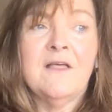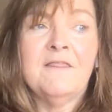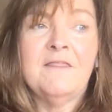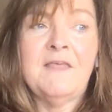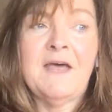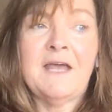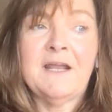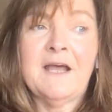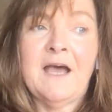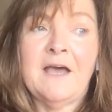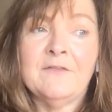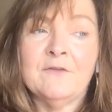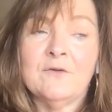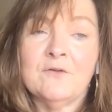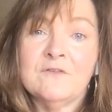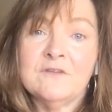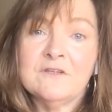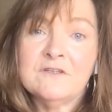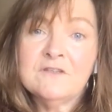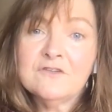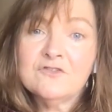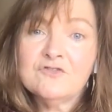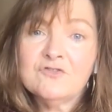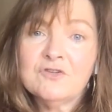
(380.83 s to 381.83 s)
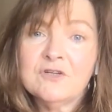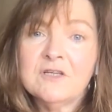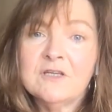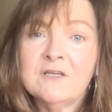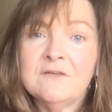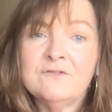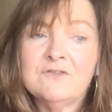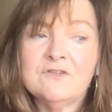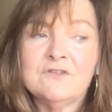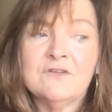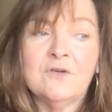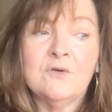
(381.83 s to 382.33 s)
that either the district
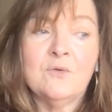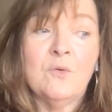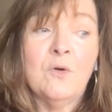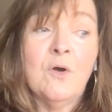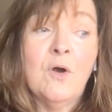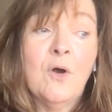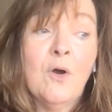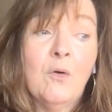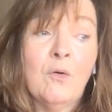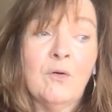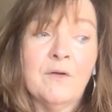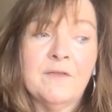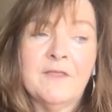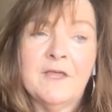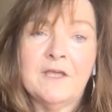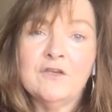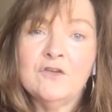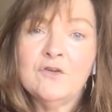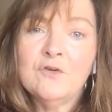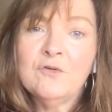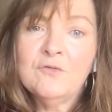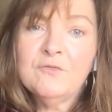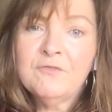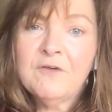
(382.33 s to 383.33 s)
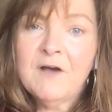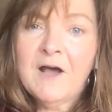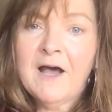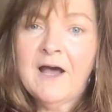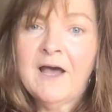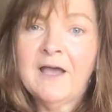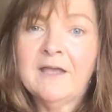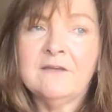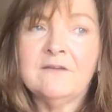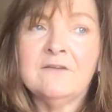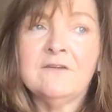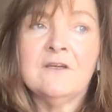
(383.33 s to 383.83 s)
gives you or that you
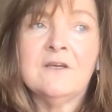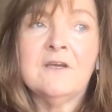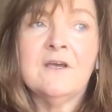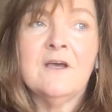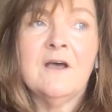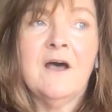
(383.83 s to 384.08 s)
find